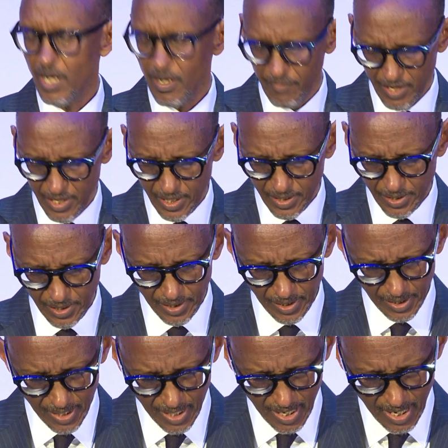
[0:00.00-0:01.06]

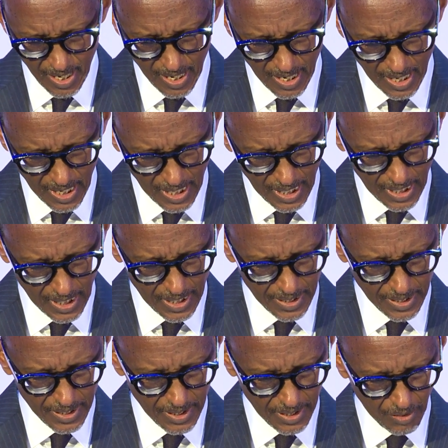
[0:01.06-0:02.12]
governance,
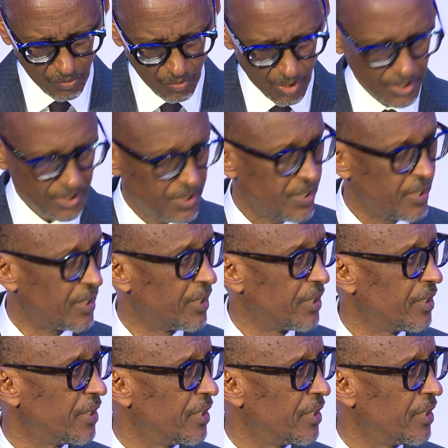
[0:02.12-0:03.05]
and equality,